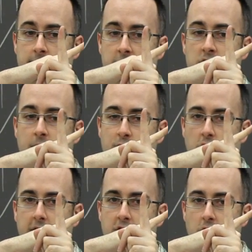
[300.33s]
That's what I'm
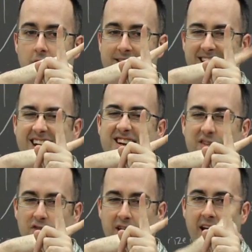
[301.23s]
trying to draw. It's at a
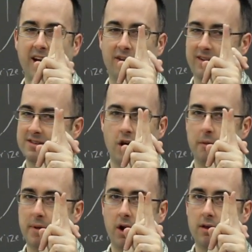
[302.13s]
different angle. It's
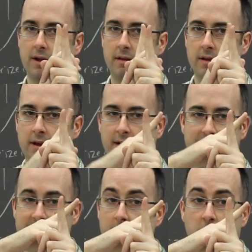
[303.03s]
not parallel.
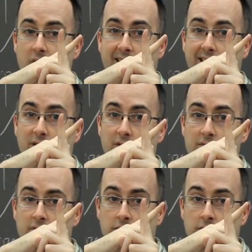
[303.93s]
It's some other angle.